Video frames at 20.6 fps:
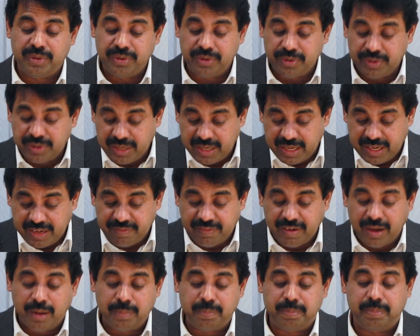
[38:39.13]
you give
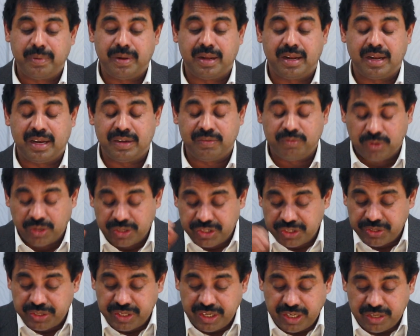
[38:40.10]
up, and what
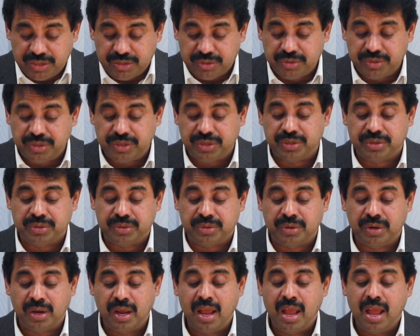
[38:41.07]
you need to do, you
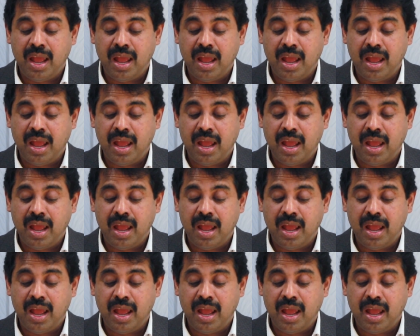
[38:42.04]
do,